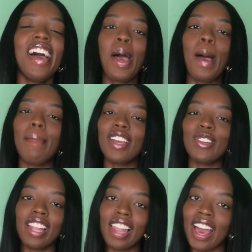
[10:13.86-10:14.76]
Make sure to
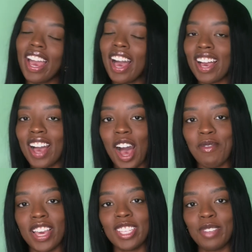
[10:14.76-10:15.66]
like, comment,
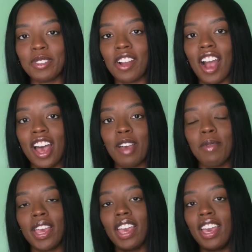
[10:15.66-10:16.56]
and subscribe,
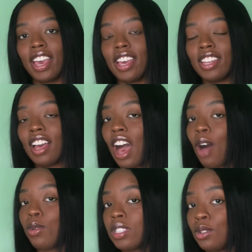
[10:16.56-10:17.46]
and I will
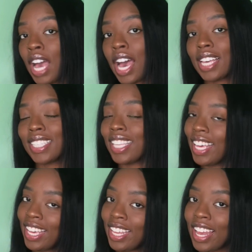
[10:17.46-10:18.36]
see you guys
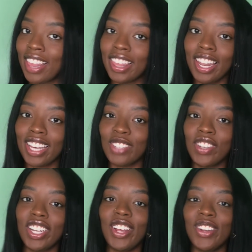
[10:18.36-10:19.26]
in the next video.